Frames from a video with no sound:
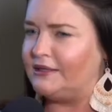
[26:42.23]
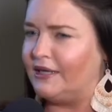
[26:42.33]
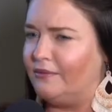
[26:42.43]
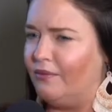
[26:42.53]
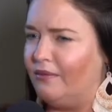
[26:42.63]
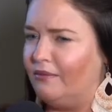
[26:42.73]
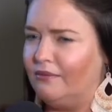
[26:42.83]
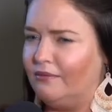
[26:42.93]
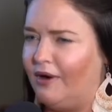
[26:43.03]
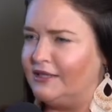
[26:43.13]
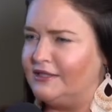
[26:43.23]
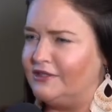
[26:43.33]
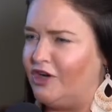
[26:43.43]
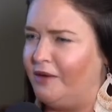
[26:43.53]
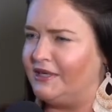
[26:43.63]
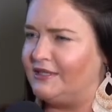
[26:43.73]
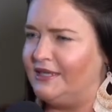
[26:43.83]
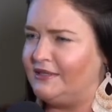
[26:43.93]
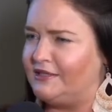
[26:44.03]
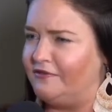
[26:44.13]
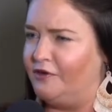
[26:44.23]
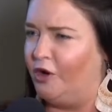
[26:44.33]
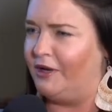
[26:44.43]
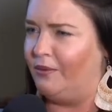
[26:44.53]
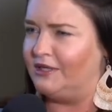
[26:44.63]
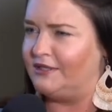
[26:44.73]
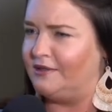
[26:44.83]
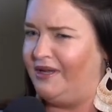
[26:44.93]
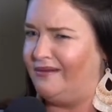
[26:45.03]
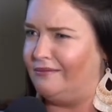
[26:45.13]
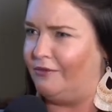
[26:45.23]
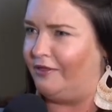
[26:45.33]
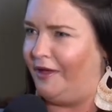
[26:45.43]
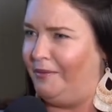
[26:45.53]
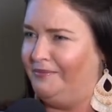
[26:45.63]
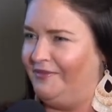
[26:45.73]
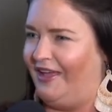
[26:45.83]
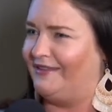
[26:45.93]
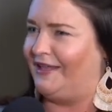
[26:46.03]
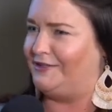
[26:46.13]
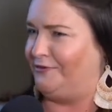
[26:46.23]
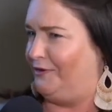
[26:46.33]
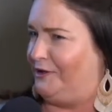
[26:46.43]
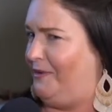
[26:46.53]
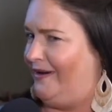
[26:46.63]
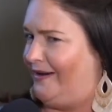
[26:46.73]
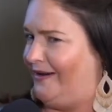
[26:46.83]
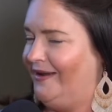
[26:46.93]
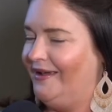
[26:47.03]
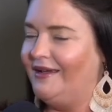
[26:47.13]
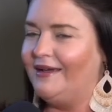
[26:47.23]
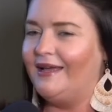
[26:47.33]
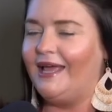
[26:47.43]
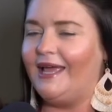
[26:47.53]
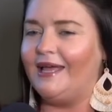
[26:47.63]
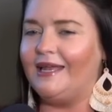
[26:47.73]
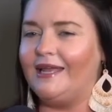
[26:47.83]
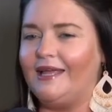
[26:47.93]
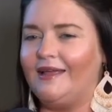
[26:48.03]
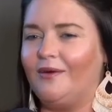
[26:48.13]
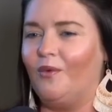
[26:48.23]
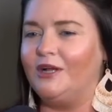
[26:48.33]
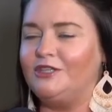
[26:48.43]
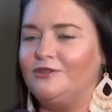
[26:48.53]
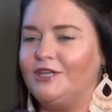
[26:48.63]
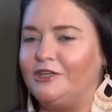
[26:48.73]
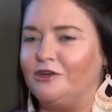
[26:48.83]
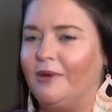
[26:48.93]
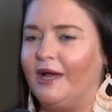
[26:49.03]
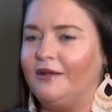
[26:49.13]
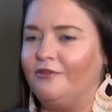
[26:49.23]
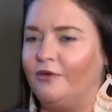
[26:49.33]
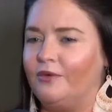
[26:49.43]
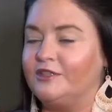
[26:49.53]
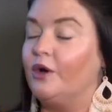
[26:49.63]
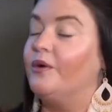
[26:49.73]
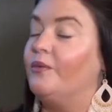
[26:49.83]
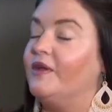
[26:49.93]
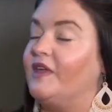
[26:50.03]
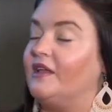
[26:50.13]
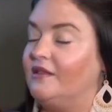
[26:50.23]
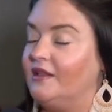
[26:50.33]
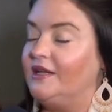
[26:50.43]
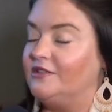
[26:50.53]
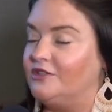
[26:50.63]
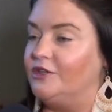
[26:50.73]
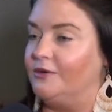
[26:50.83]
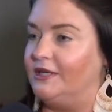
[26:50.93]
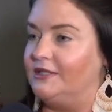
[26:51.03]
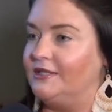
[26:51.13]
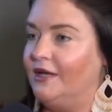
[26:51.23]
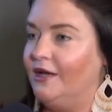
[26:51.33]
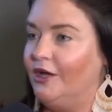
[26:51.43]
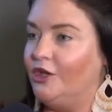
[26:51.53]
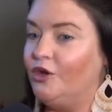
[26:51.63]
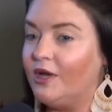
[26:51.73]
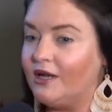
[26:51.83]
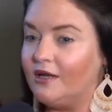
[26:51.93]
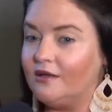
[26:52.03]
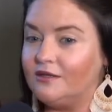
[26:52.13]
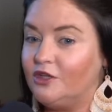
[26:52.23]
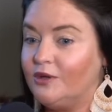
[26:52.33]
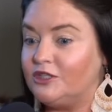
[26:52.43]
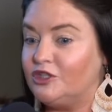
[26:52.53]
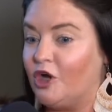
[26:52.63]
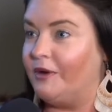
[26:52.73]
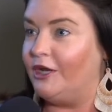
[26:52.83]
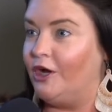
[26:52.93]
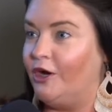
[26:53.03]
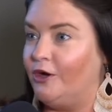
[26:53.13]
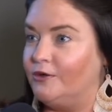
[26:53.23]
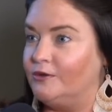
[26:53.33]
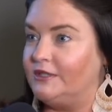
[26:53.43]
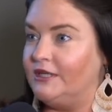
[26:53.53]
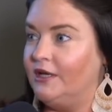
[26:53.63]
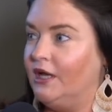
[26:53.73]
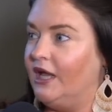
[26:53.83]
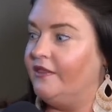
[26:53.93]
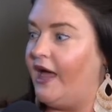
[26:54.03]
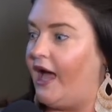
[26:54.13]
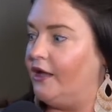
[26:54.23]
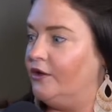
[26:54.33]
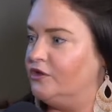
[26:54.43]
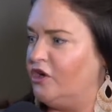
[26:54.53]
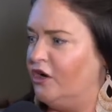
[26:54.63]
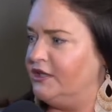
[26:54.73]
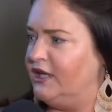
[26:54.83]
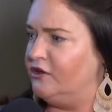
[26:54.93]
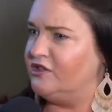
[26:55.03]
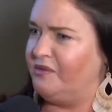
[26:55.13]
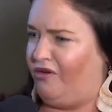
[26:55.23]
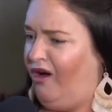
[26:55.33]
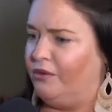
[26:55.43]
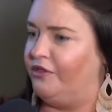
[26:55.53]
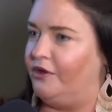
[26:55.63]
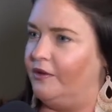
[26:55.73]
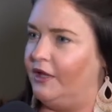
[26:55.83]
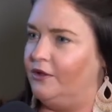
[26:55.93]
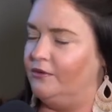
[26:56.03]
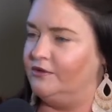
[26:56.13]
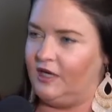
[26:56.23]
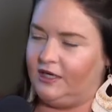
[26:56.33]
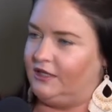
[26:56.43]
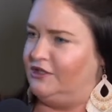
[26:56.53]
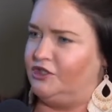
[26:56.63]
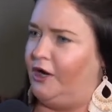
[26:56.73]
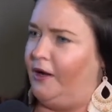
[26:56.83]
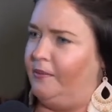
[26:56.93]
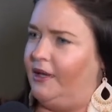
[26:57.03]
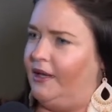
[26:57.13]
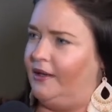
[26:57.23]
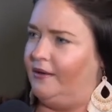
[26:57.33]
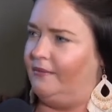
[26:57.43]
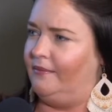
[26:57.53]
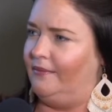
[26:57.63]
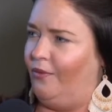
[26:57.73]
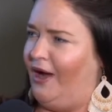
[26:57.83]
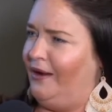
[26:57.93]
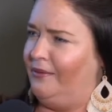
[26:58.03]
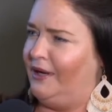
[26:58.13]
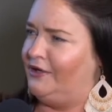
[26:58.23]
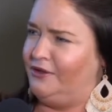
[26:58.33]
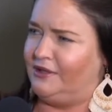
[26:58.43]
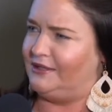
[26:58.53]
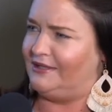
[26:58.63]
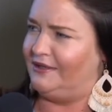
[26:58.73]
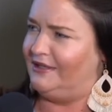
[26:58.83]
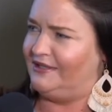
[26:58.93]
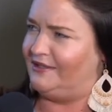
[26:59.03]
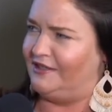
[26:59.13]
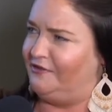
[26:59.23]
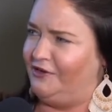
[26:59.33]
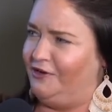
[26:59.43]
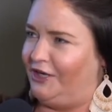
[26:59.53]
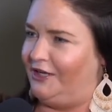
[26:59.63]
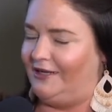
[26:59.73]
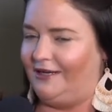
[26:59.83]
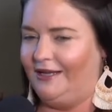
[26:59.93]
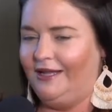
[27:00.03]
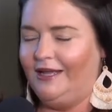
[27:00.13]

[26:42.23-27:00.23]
Like, why does this job exist if nobody wants to meet with them? Like, that's really weird. And once you change your mind, for, so what that leads to is you get a, you get so many no's that you start to think there's something wrong with you and that you suck at this job. And why would I do this? And this doesn't feel good. And, yep.